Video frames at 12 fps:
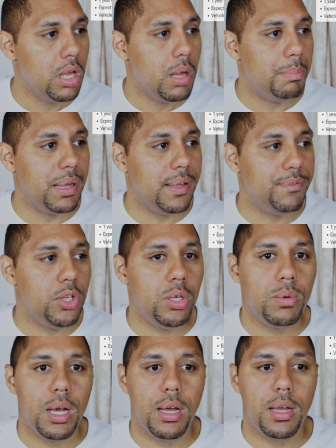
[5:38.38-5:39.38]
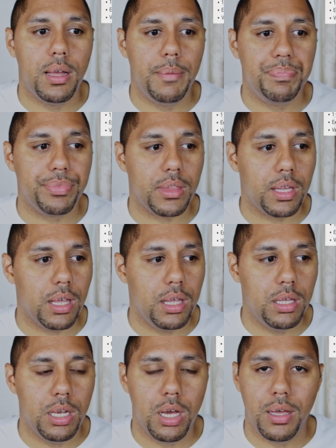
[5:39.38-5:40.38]
But if you,
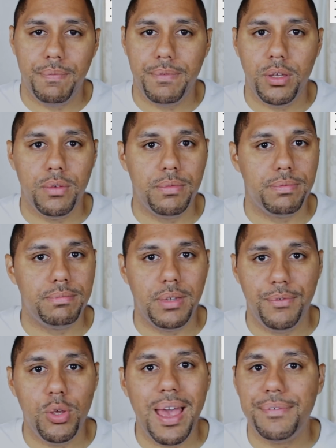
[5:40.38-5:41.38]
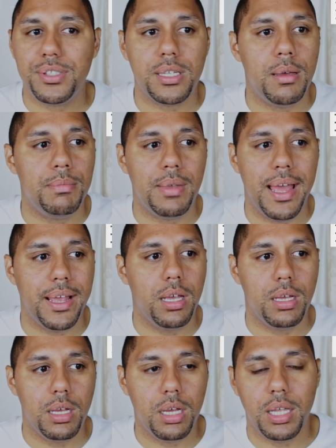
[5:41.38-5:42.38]
if you have some like
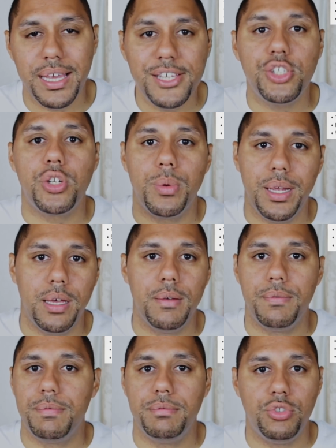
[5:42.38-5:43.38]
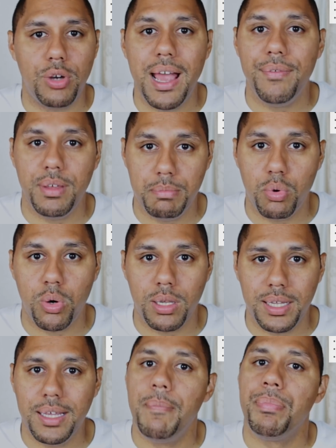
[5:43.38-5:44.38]
history of driving
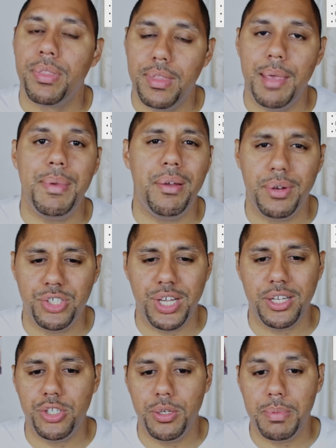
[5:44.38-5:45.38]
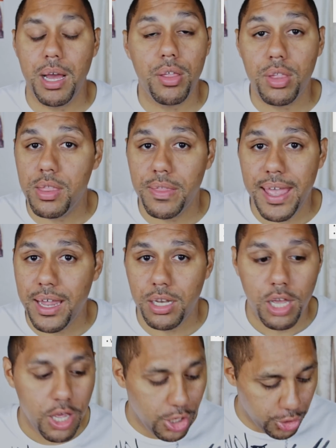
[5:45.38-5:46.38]
poorly, they may reject you. But other than that,
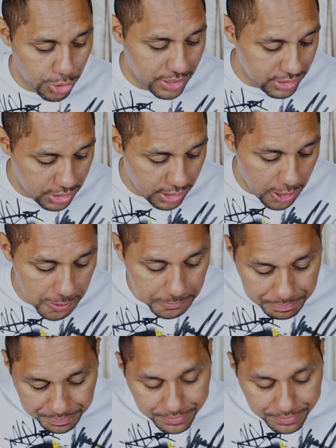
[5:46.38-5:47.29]
you're good to go.